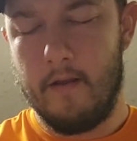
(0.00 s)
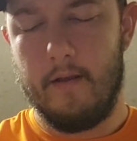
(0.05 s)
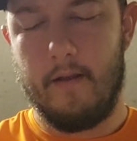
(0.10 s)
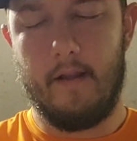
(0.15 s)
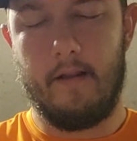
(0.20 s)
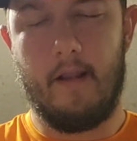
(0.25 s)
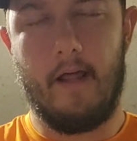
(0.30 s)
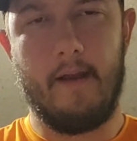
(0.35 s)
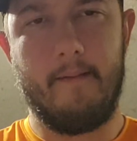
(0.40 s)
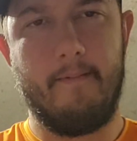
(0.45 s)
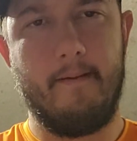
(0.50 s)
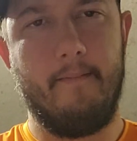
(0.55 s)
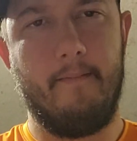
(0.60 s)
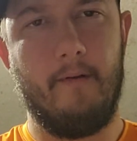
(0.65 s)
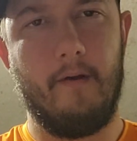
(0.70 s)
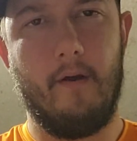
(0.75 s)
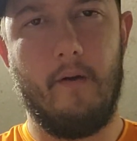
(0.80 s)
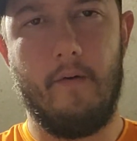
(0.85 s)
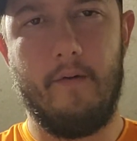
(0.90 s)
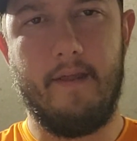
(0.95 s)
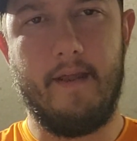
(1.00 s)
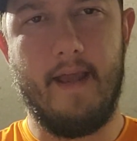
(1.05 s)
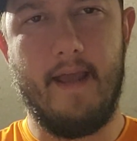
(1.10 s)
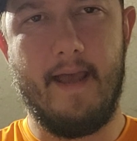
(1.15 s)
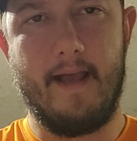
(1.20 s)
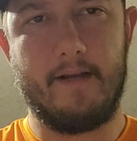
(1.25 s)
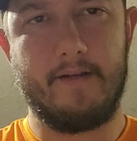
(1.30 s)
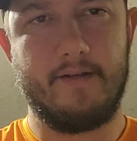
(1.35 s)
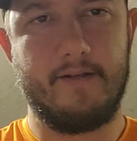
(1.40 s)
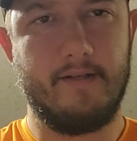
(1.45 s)
A lot of people go with the
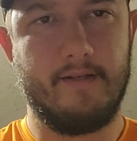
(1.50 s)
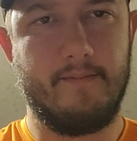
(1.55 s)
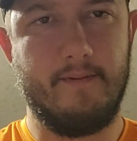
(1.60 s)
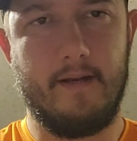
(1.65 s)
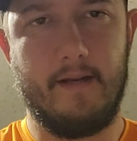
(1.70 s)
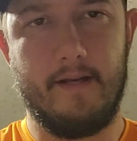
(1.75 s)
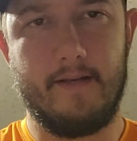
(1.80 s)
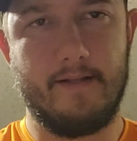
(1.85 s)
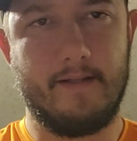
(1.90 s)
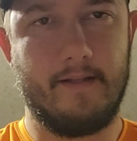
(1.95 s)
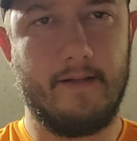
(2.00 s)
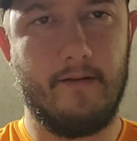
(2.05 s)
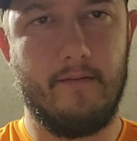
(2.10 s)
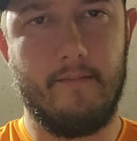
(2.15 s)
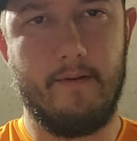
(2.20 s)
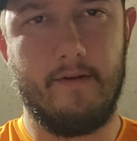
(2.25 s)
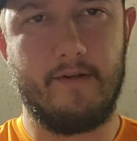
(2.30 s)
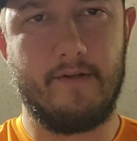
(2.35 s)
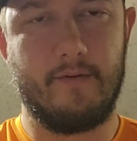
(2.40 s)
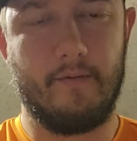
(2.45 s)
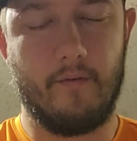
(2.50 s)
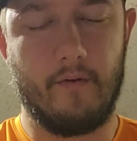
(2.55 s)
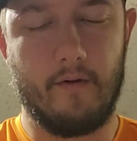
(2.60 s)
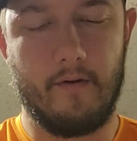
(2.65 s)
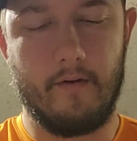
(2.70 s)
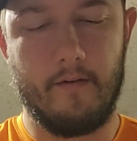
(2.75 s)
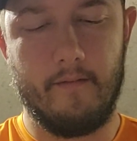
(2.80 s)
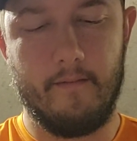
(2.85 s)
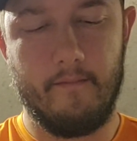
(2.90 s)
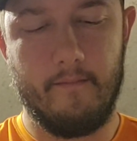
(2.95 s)
X just because it's a little bit
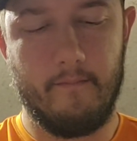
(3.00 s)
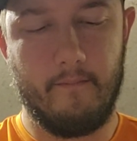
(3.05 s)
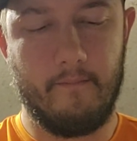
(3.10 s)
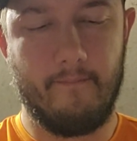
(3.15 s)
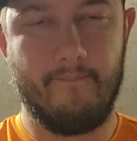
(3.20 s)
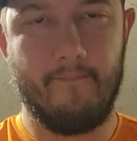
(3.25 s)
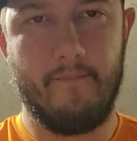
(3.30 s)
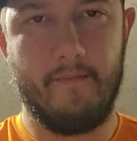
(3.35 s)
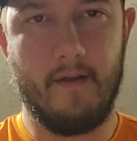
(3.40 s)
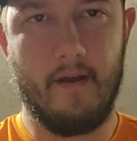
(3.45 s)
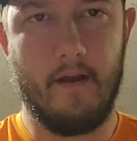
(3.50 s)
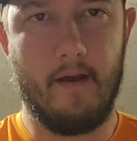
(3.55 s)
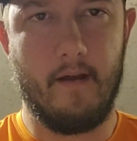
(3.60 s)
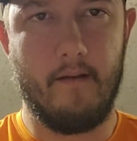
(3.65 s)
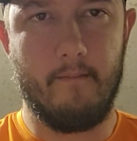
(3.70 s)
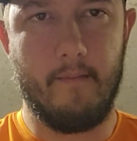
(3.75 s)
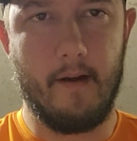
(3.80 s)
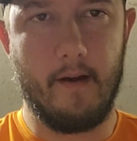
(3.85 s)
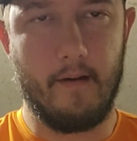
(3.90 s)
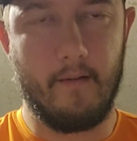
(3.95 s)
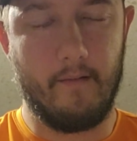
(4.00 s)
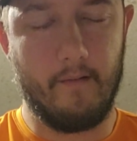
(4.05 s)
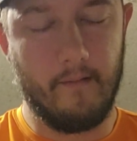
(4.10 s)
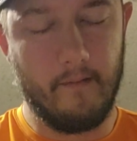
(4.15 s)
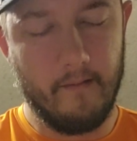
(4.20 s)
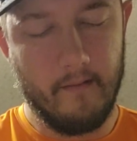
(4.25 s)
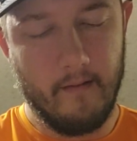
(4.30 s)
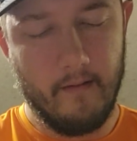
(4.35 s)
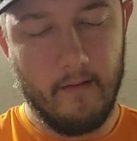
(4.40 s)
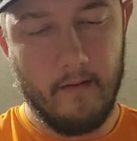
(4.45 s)
shorter barrel.